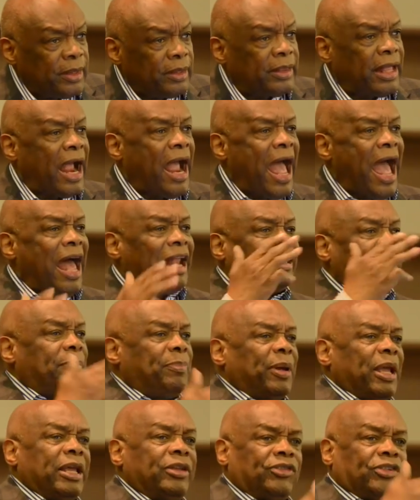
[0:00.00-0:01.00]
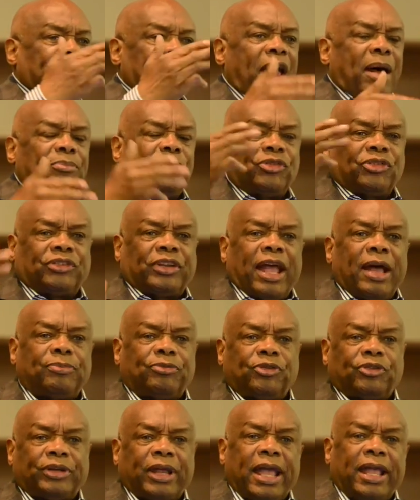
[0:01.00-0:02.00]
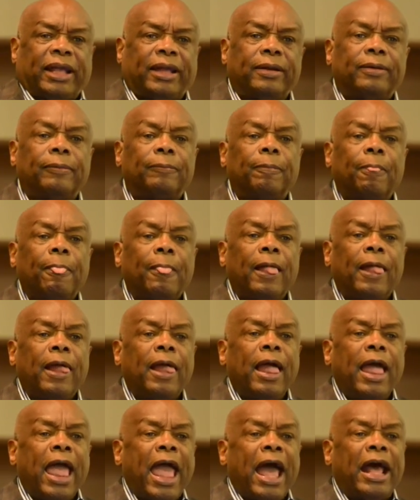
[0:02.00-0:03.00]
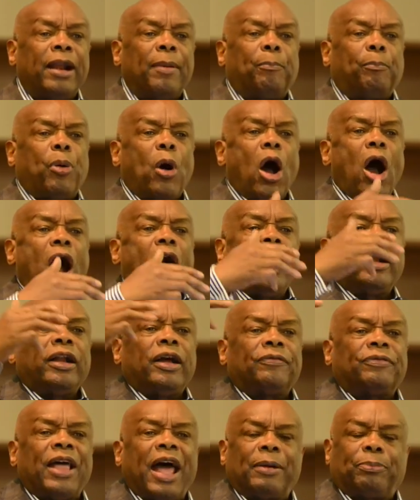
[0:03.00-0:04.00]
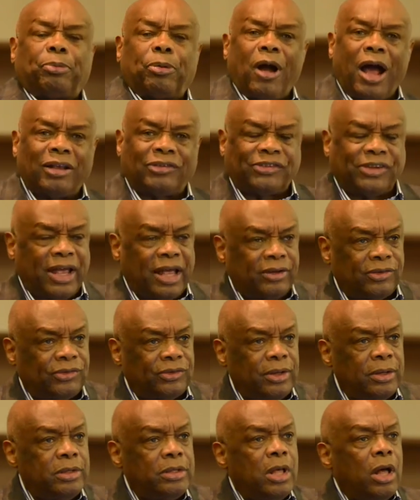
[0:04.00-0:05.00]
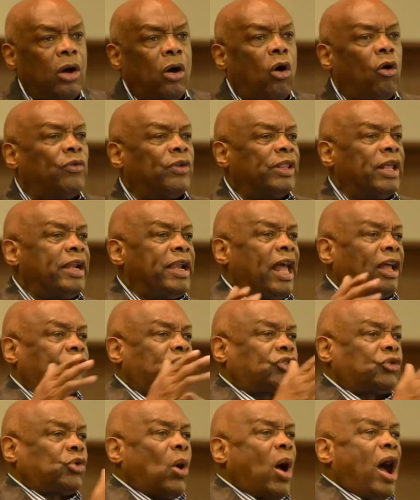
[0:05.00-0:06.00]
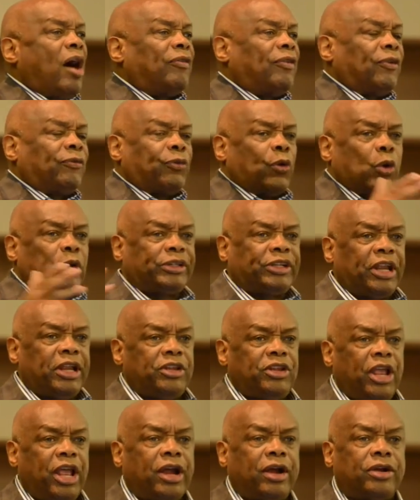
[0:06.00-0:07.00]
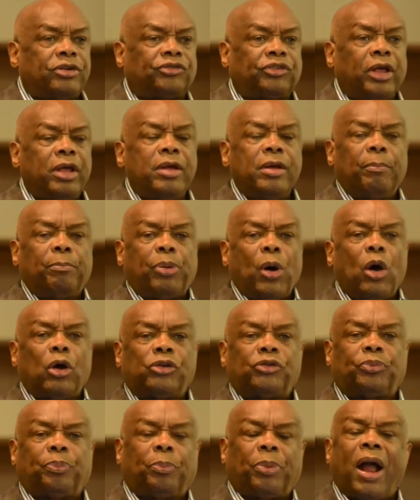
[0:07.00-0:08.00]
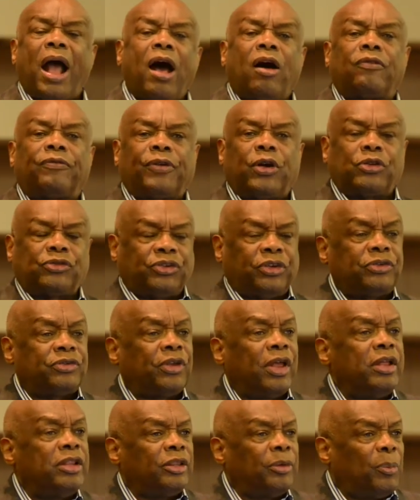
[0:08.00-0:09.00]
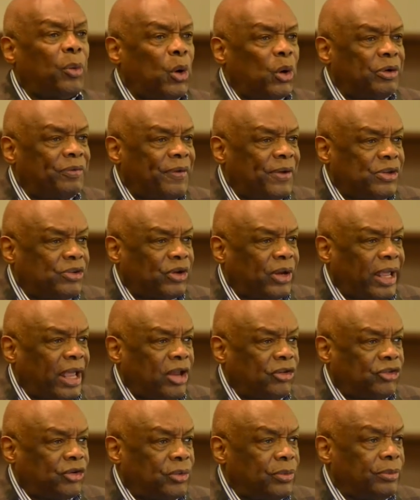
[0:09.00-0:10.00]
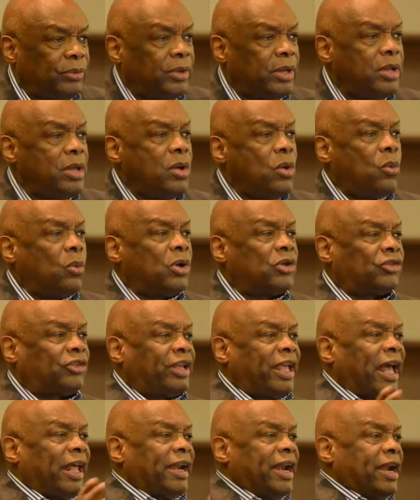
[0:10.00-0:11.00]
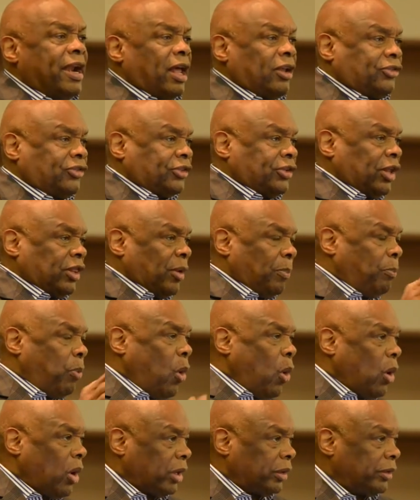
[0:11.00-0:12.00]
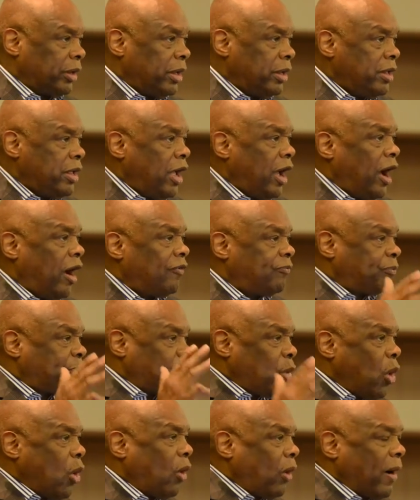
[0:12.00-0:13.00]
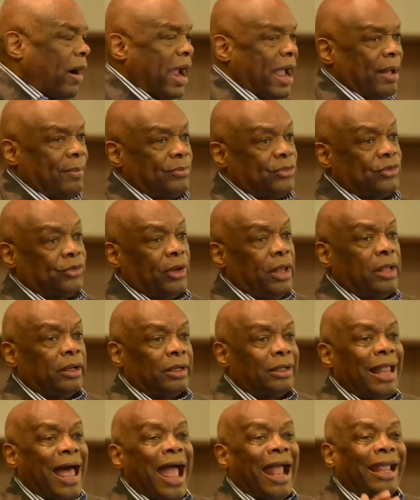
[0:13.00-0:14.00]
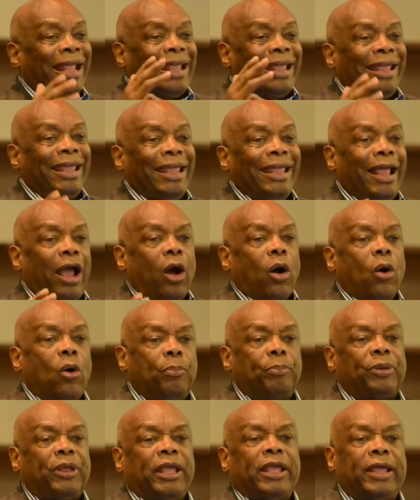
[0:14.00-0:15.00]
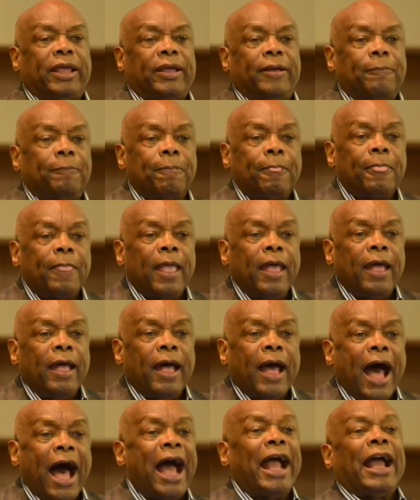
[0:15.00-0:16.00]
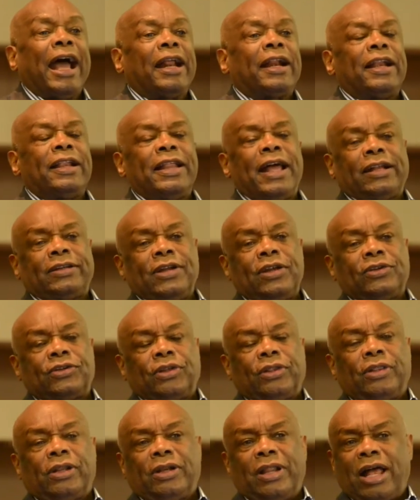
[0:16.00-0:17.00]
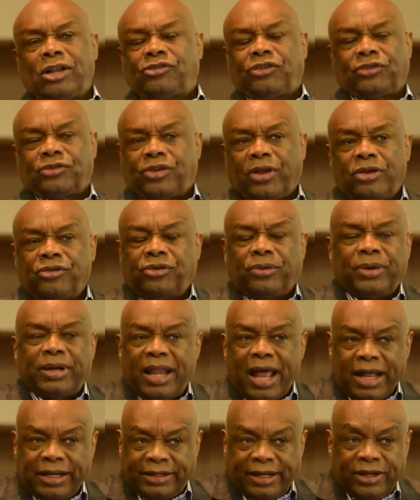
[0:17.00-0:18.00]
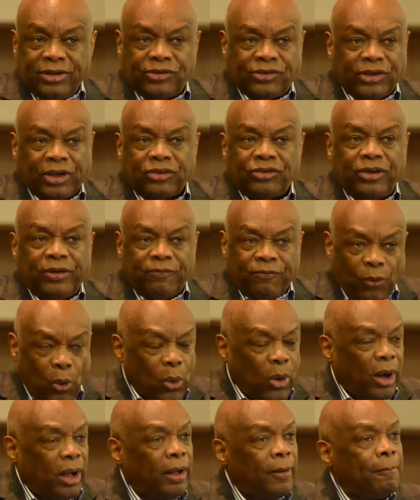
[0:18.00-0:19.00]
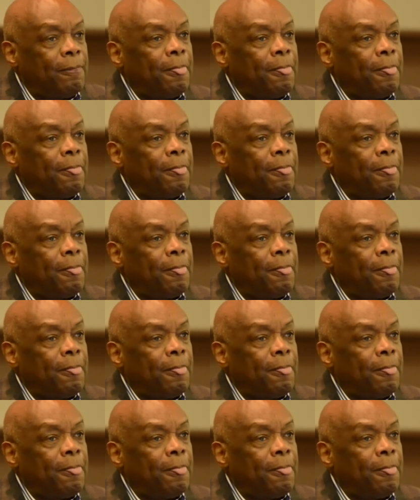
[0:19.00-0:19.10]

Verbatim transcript: There had to be some steps taken. And a part of that process over the next 12 or 14 years post Brown versus the Board of Education was getting us to the point of programs like EOP I got elected to the legislature in 1964.